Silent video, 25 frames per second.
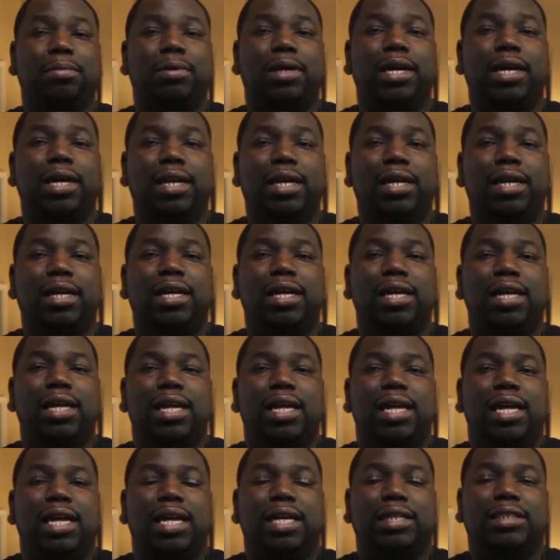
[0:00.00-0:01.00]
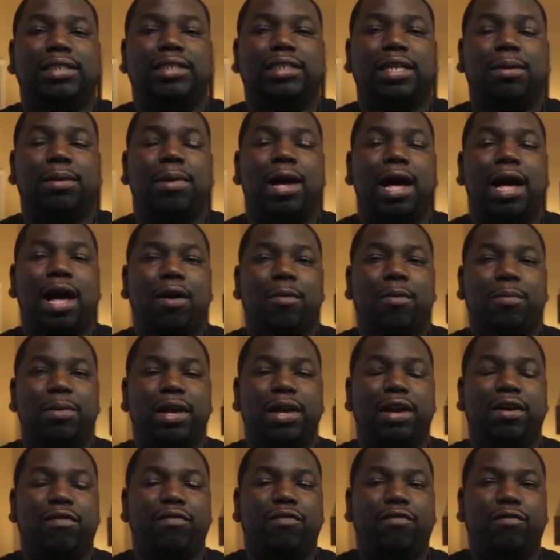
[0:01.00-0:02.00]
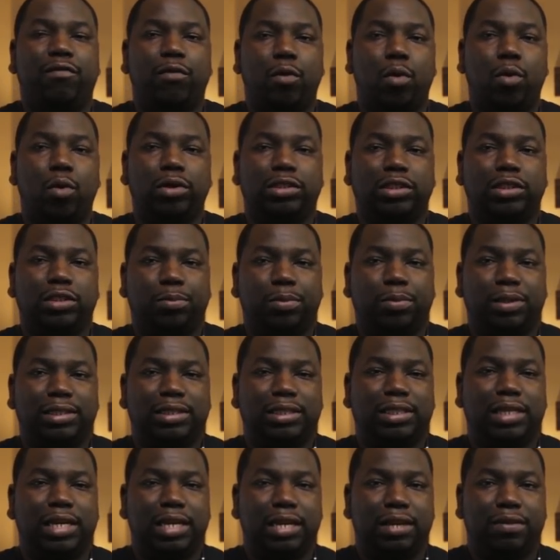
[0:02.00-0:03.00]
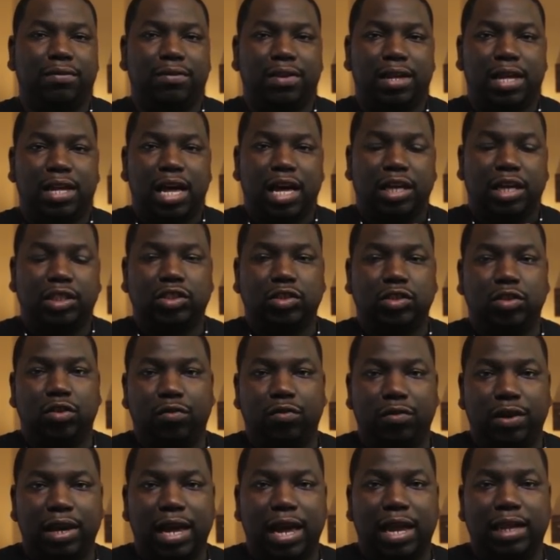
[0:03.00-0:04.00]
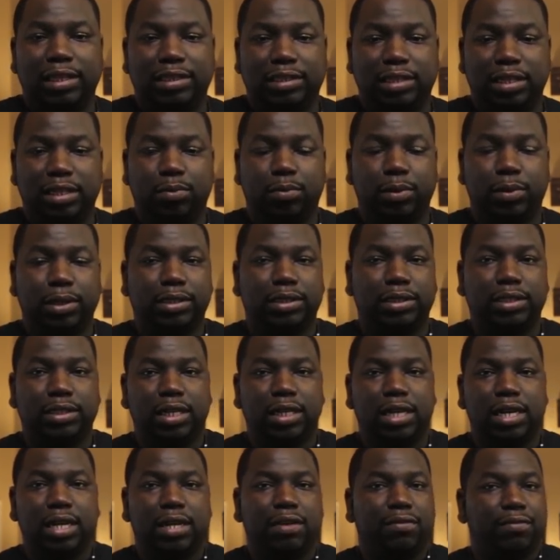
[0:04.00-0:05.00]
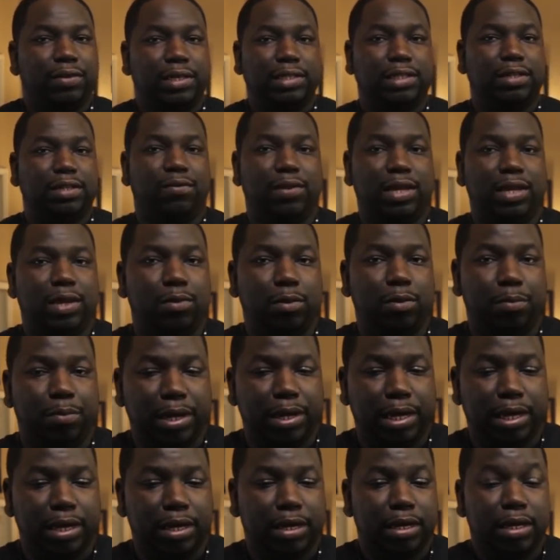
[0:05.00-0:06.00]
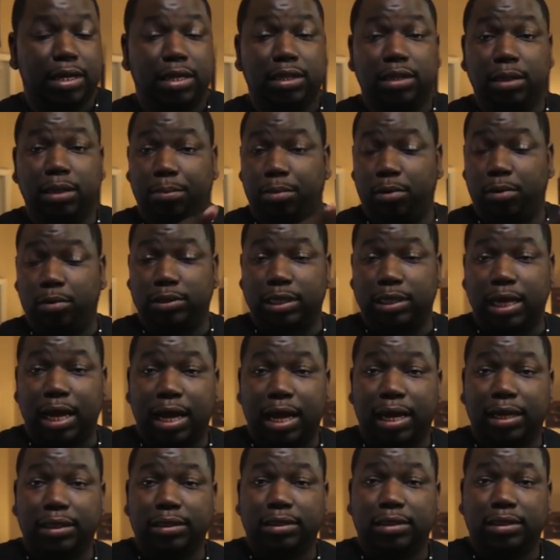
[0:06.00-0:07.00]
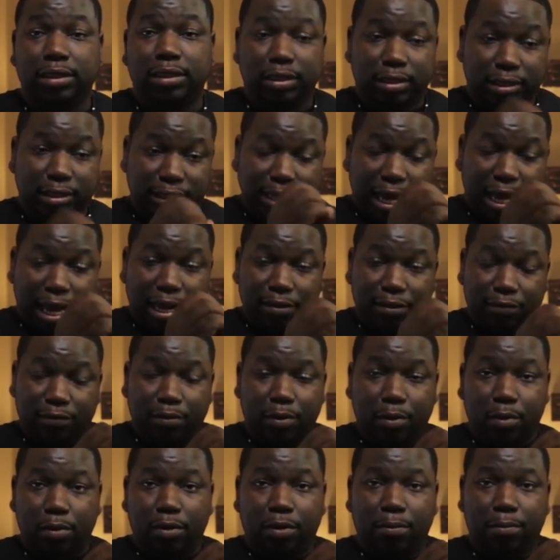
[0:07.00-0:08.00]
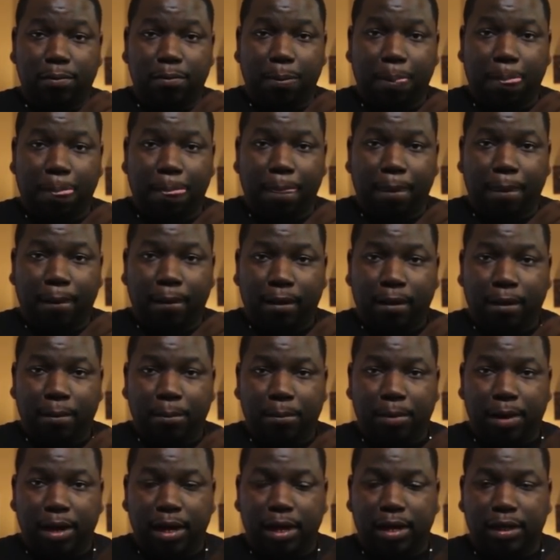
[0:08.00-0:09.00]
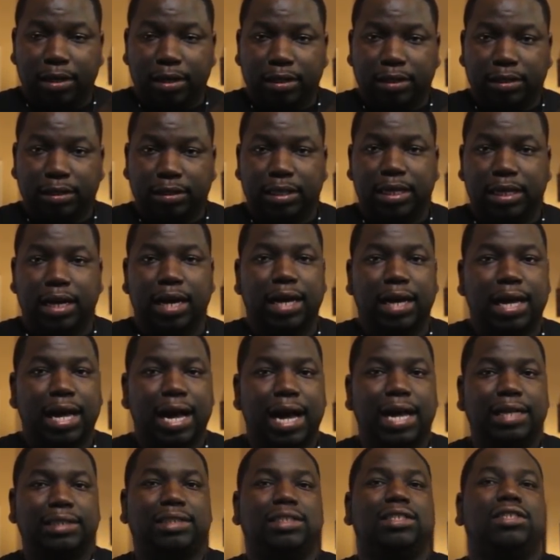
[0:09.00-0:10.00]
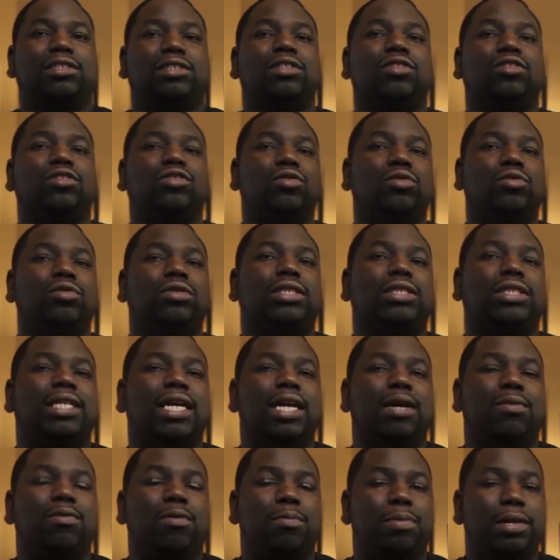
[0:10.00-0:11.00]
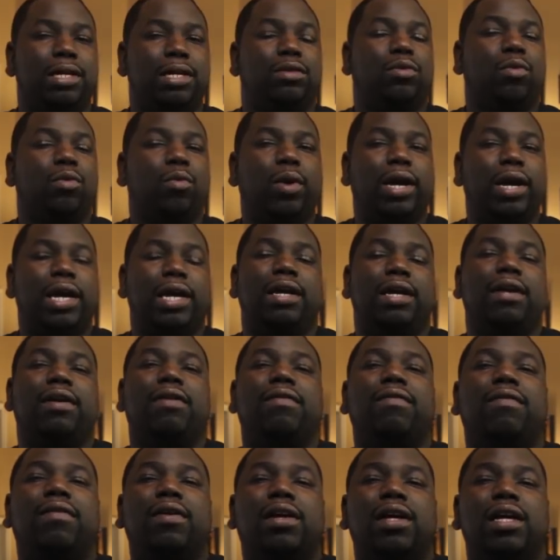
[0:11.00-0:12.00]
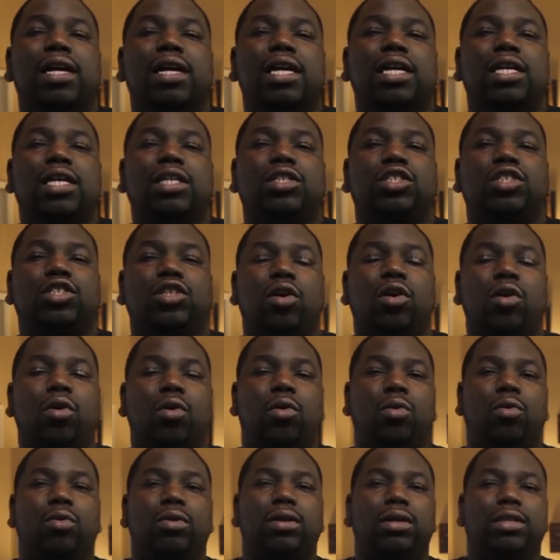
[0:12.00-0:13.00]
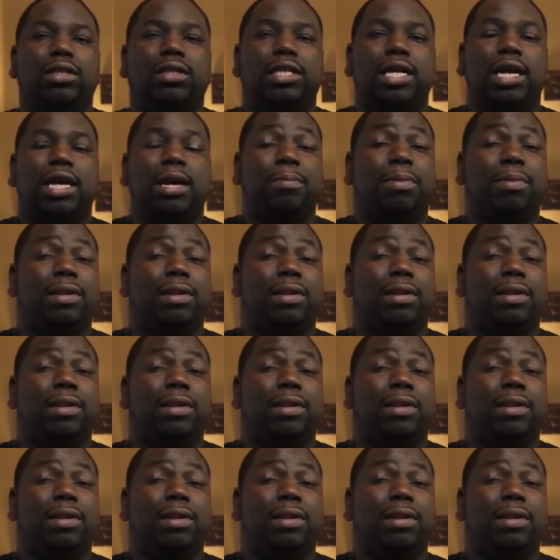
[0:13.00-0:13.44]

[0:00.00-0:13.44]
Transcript: planet, is somehow being forced to perceive a certain reality, which vis-a-vis would be the protons, solid form, but the unconscious, the true state would be the wave. So they